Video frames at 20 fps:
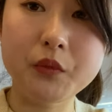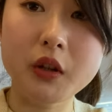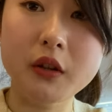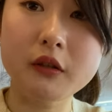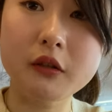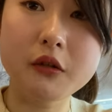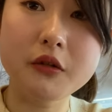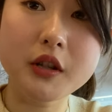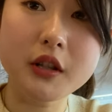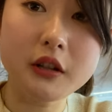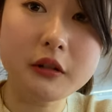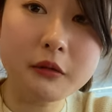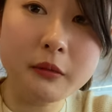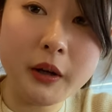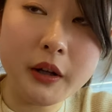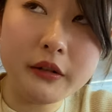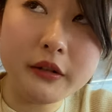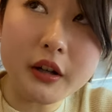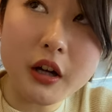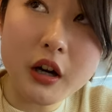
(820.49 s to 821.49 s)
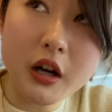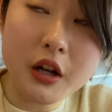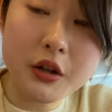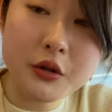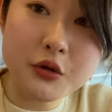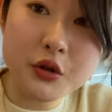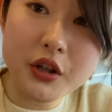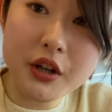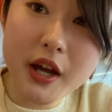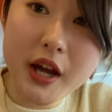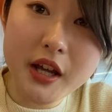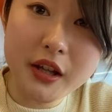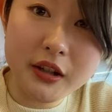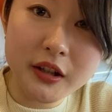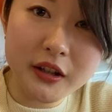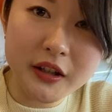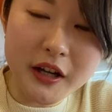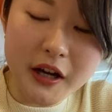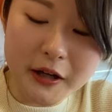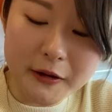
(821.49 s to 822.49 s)
So this was 180
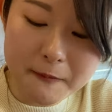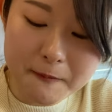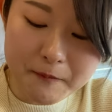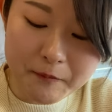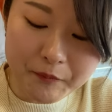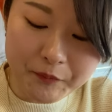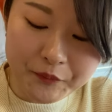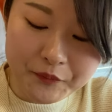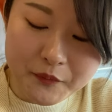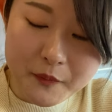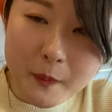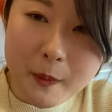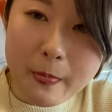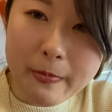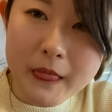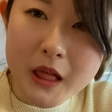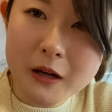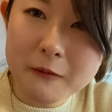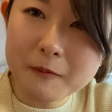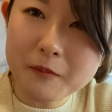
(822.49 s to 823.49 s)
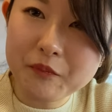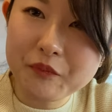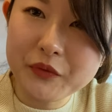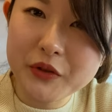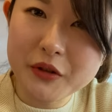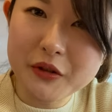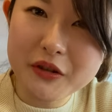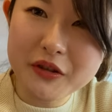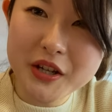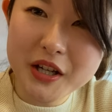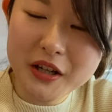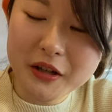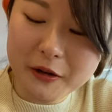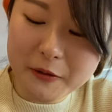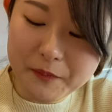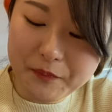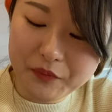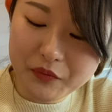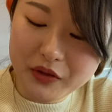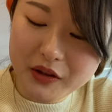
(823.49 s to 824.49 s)
yen. Do you think
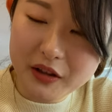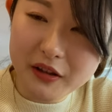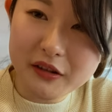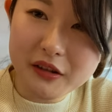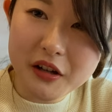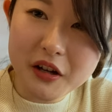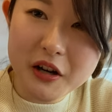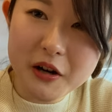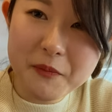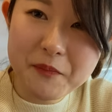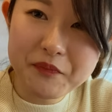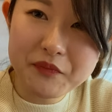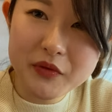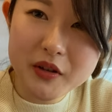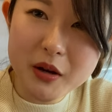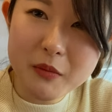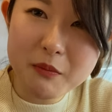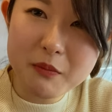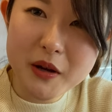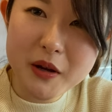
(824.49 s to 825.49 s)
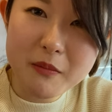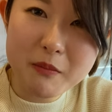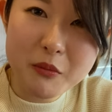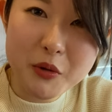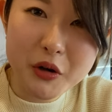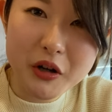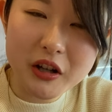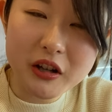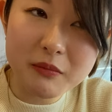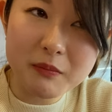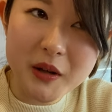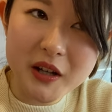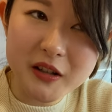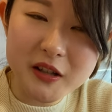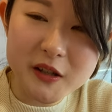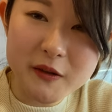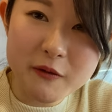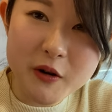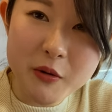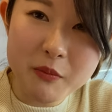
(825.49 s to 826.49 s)
these are a bit more
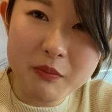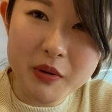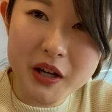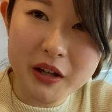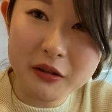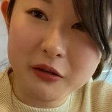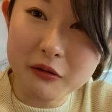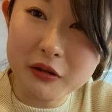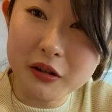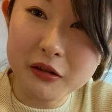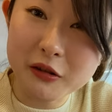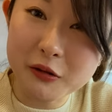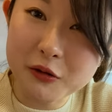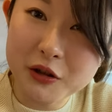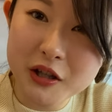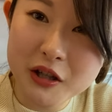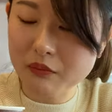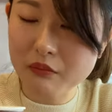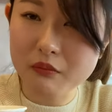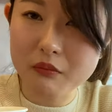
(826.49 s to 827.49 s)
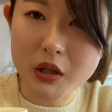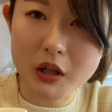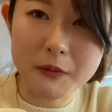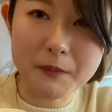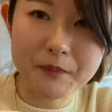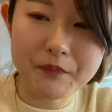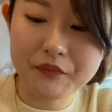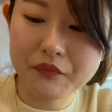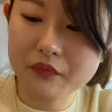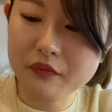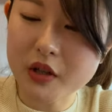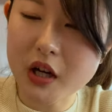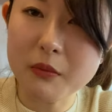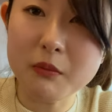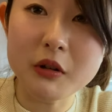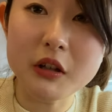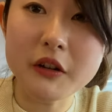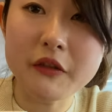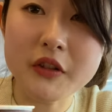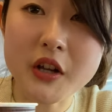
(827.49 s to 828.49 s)
expensive compared to the sushi? But I
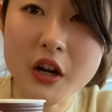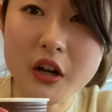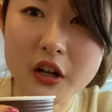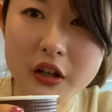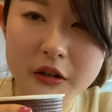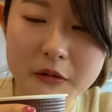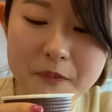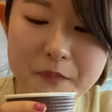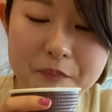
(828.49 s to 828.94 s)
believe they're good.